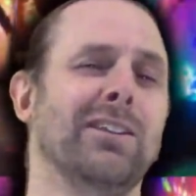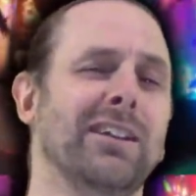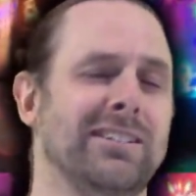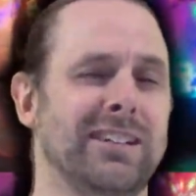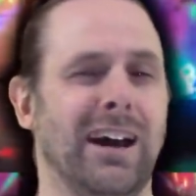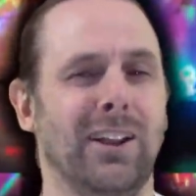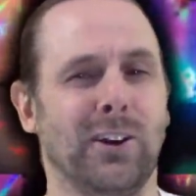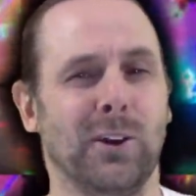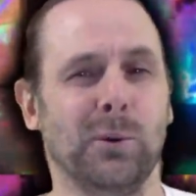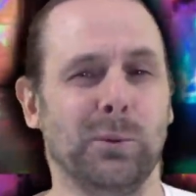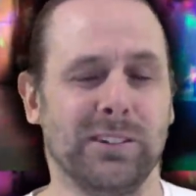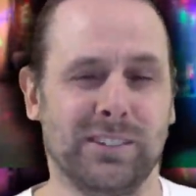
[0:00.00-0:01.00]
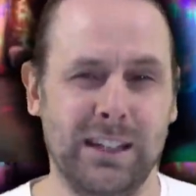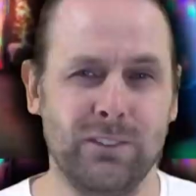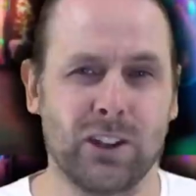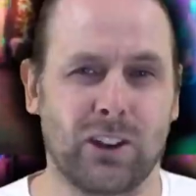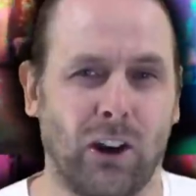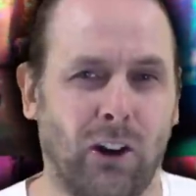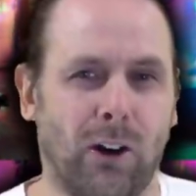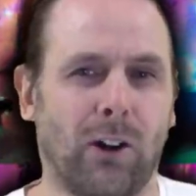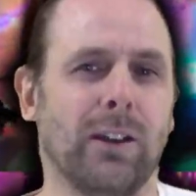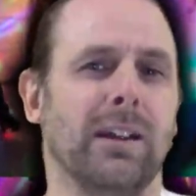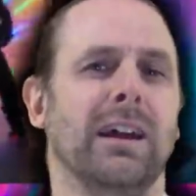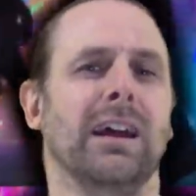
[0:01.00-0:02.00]
The teller who received the
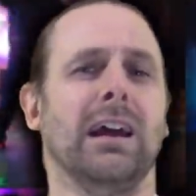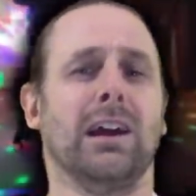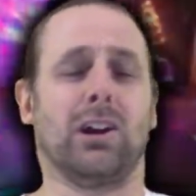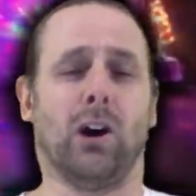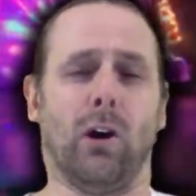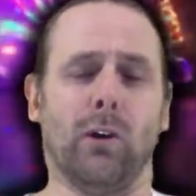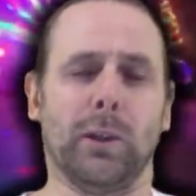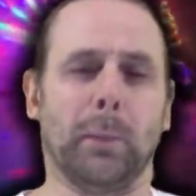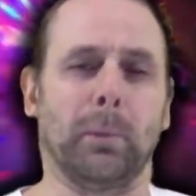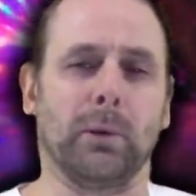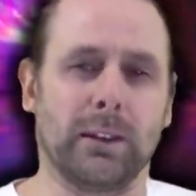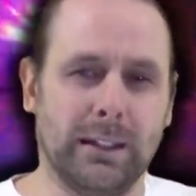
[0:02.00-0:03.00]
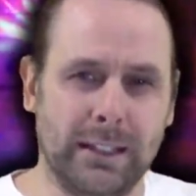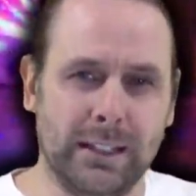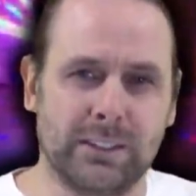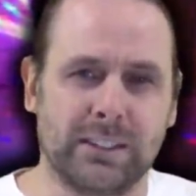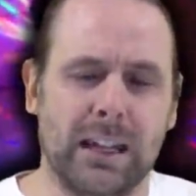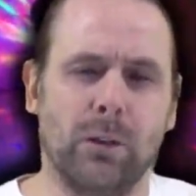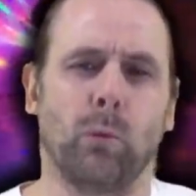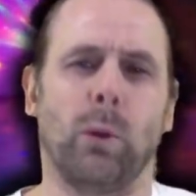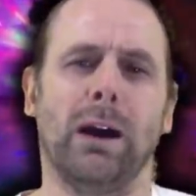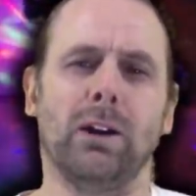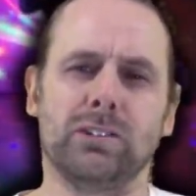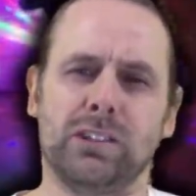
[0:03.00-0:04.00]
call called the police, and
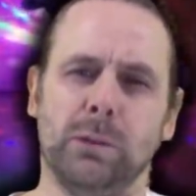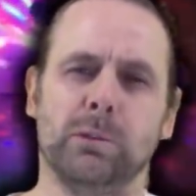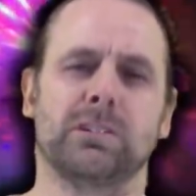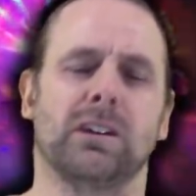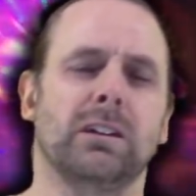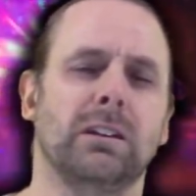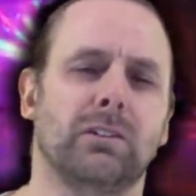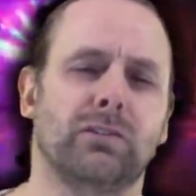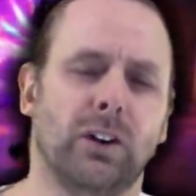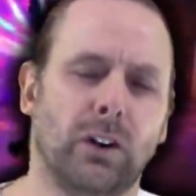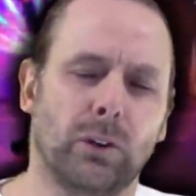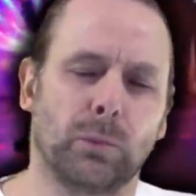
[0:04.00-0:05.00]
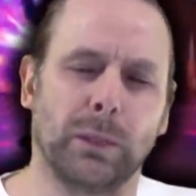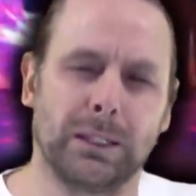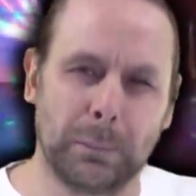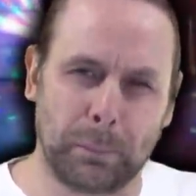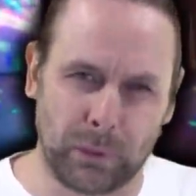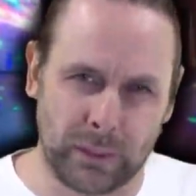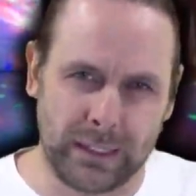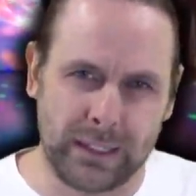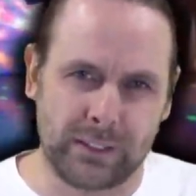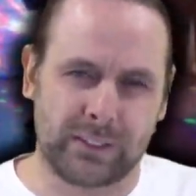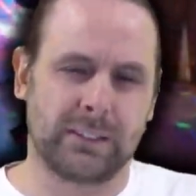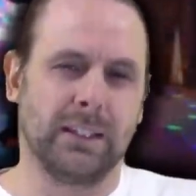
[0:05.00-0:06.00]
while she was on the phone with the
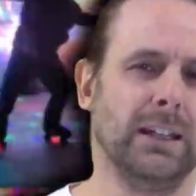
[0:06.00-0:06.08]
police,